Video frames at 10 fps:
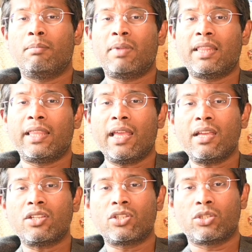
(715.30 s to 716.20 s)
but
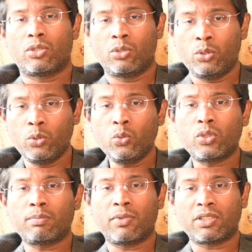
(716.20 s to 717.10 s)
their
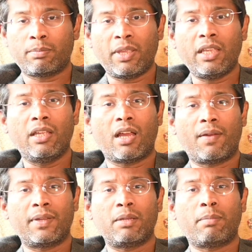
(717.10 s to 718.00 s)
use must be
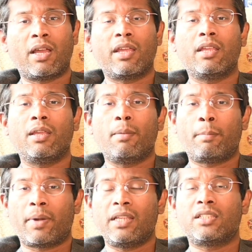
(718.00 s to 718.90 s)
governed by
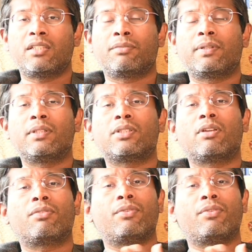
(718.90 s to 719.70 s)
principles of